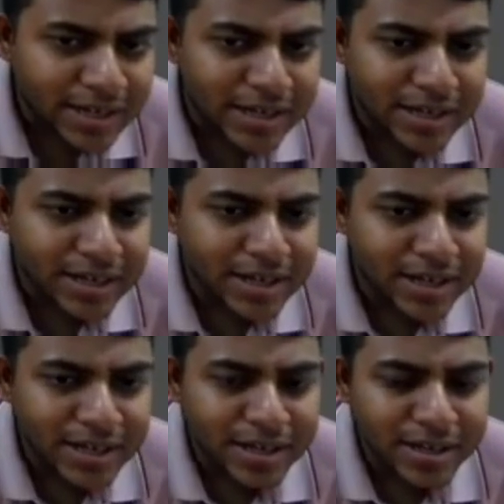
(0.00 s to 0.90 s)
and
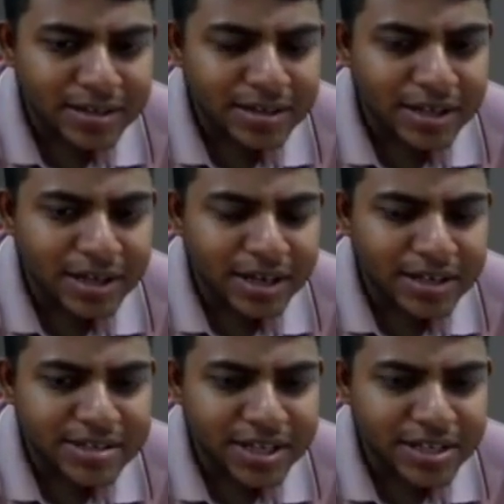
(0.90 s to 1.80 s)

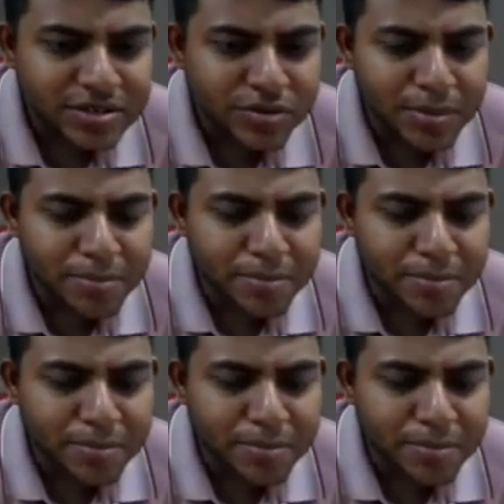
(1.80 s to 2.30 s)
it seeks